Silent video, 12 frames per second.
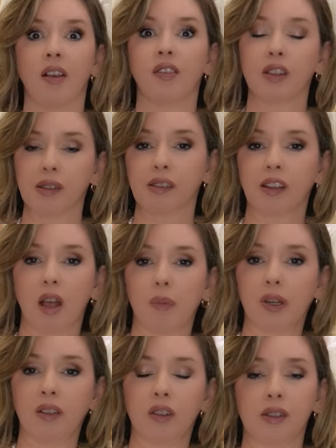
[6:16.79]
This is a
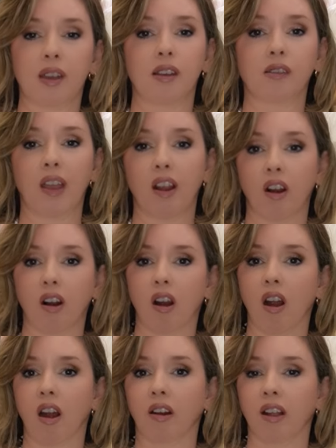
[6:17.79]
company that says they
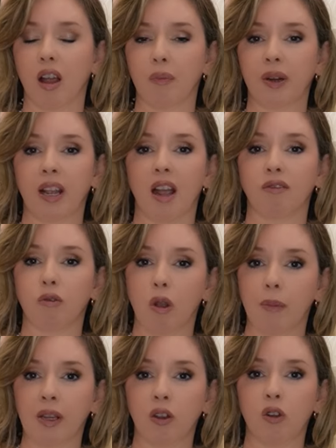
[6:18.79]
are a company of
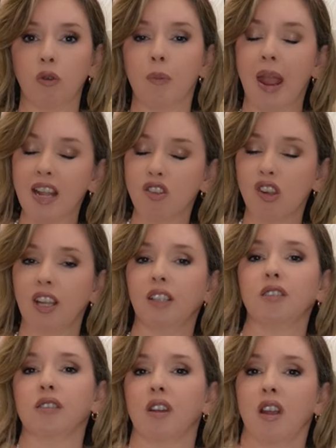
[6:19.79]
women who make
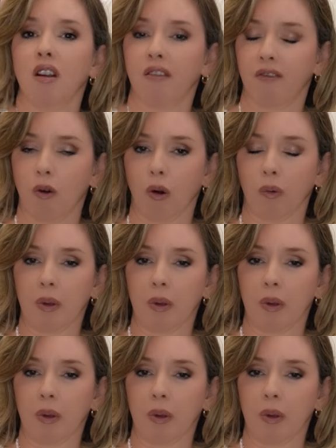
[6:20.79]
jeans for